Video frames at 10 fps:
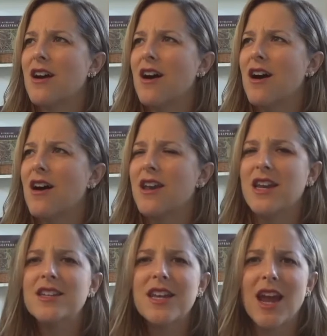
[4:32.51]
an
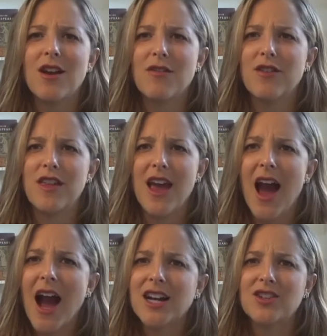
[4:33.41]
indicator for the
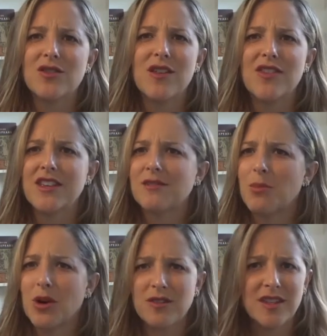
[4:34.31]
actor that this
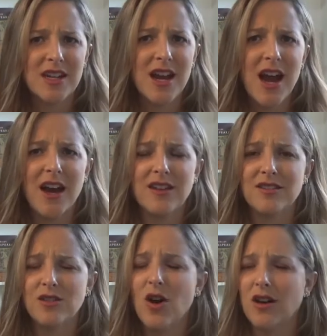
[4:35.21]
person
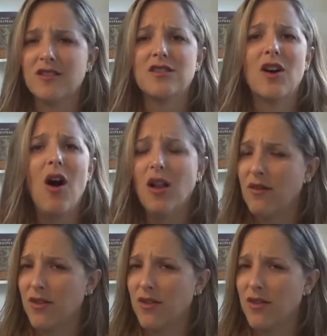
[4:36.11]
has lost all of their